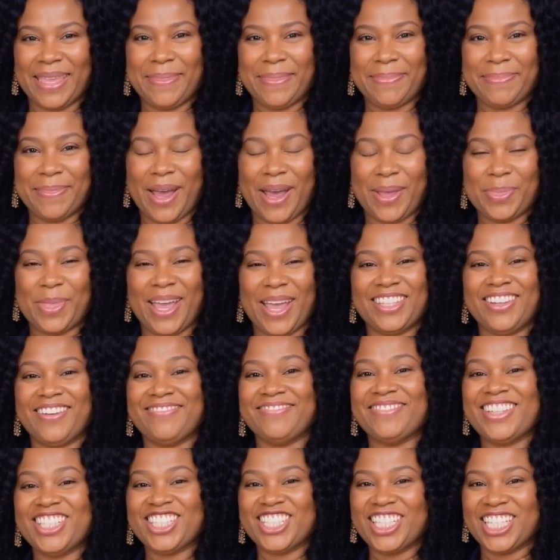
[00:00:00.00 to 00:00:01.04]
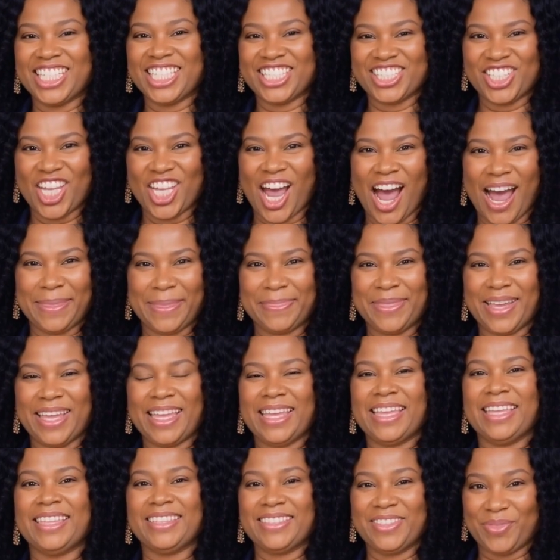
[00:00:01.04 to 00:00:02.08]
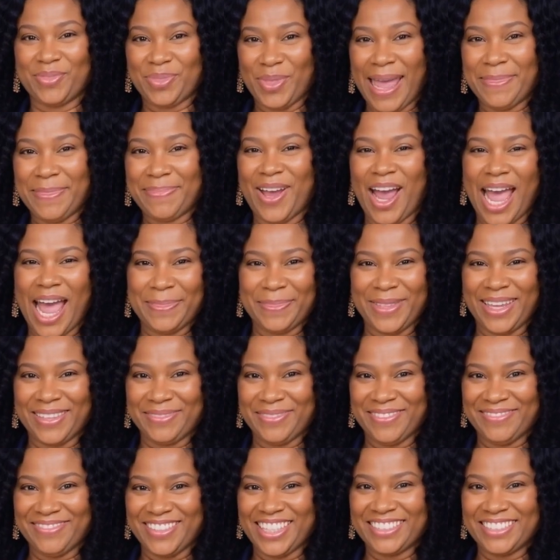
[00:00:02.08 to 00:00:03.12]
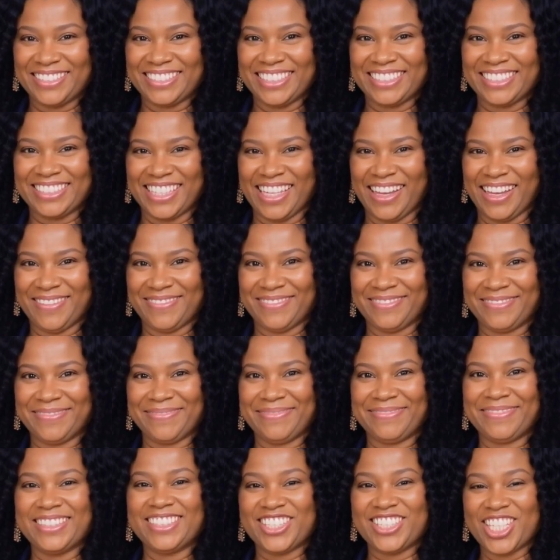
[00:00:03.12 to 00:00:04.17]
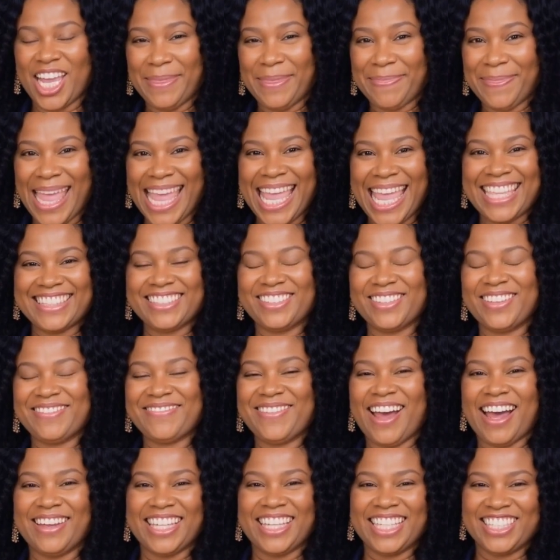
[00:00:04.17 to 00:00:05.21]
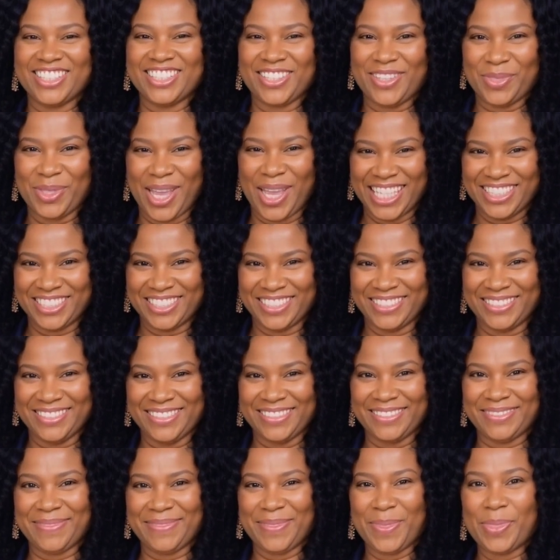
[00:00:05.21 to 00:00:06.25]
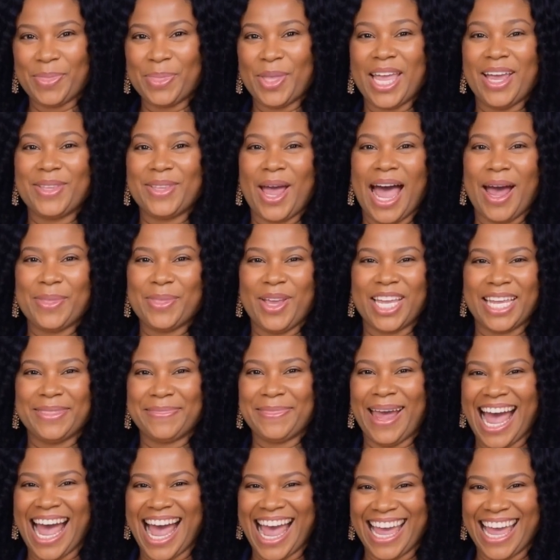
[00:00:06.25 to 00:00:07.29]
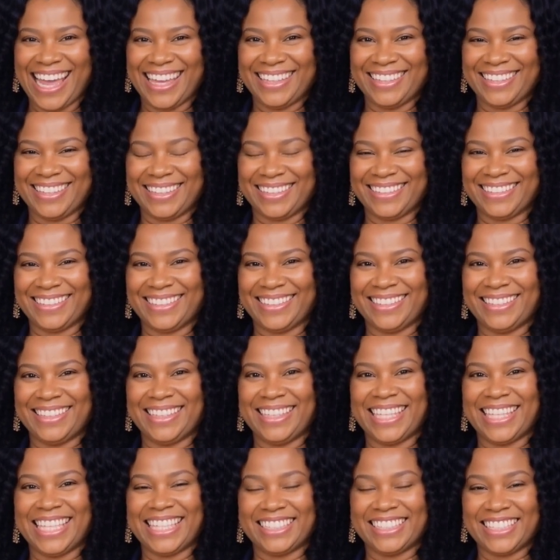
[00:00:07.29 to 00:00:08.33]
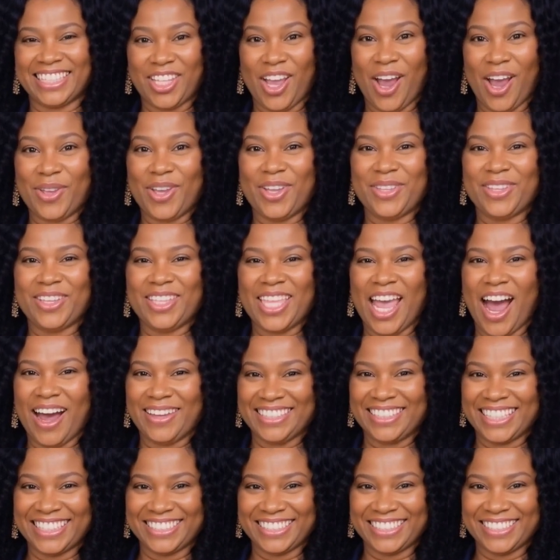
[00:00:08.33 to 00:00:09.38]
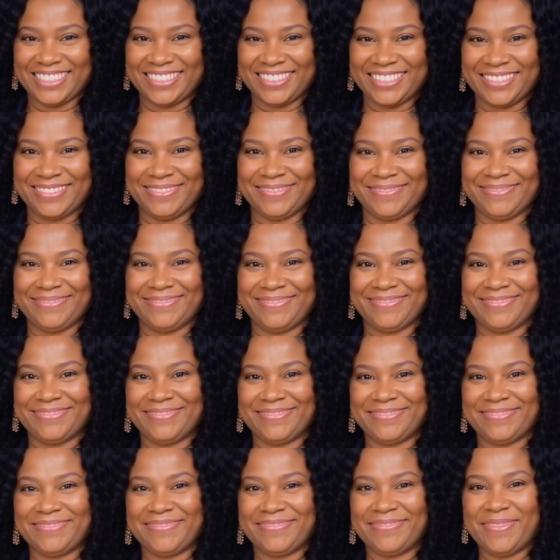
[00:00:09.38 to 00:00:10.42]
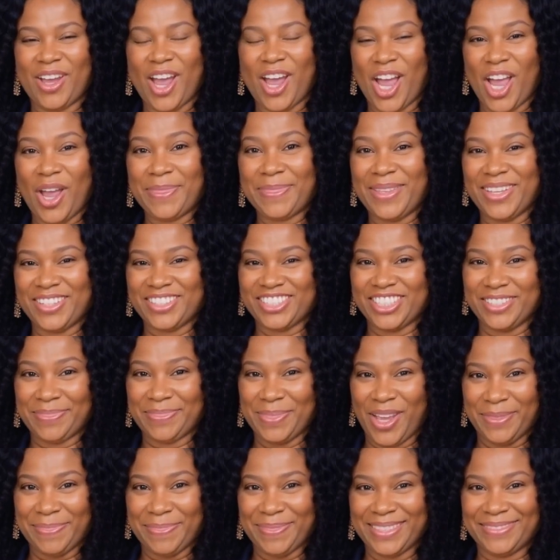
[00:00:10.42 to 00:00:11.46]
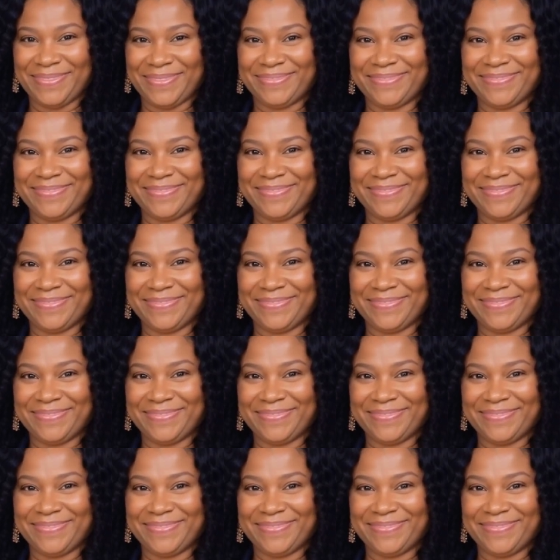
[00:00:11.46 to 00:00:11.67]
But when your vision is sharp, the right property reveals itself. Start by answering foundational questions. Where do I want to buy? Is it local or long distance? Urban or suburban?